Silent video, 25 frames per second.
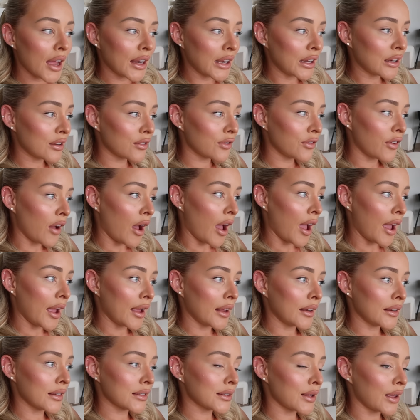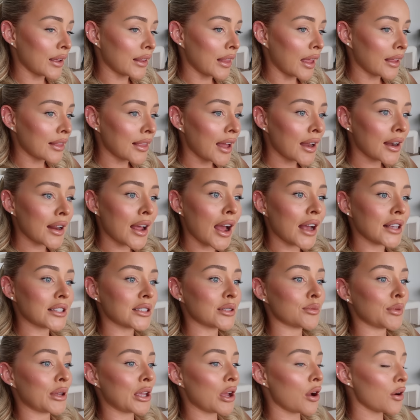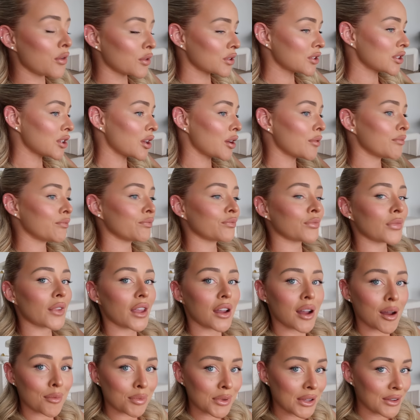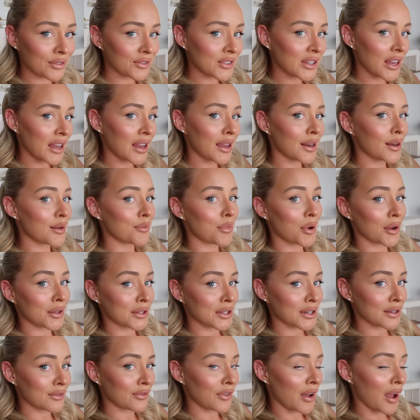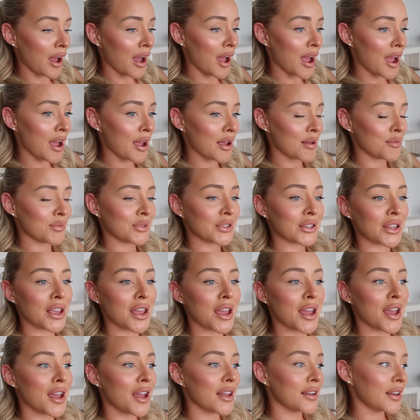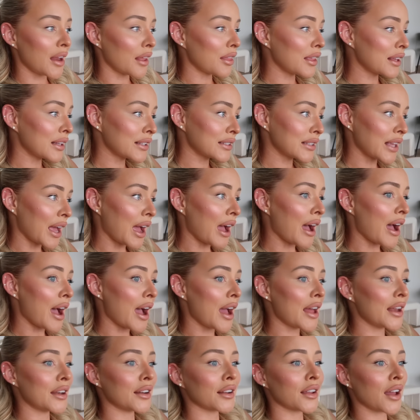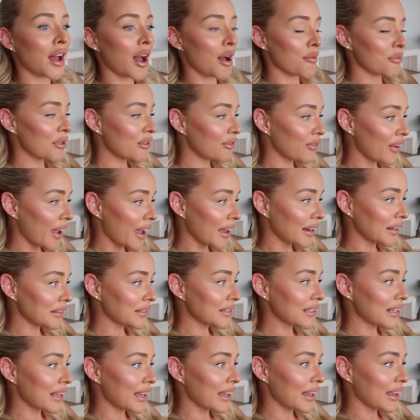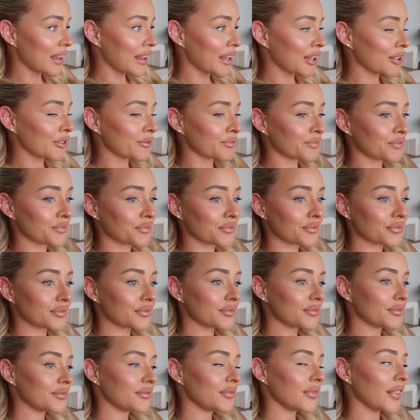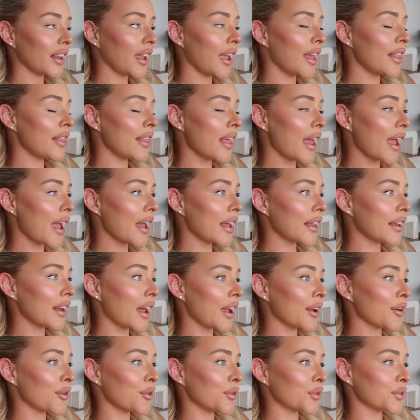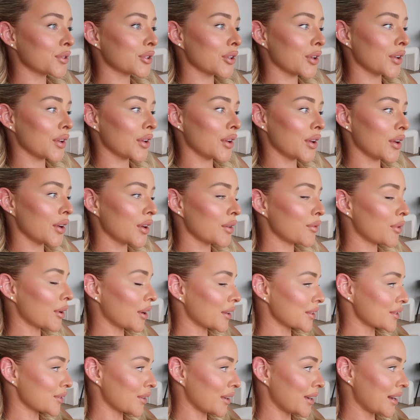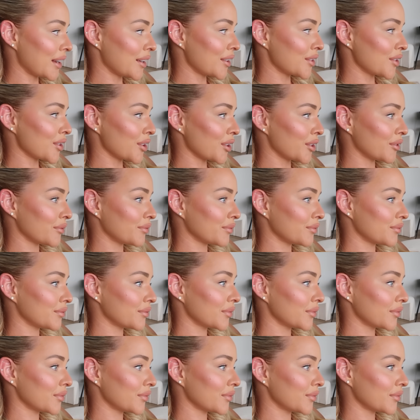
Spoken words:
I need to find something like that. It has to be wholesome, uplifting, positive vibes, nothing sad, can't be fantasy. And then I also, what else do I need to do?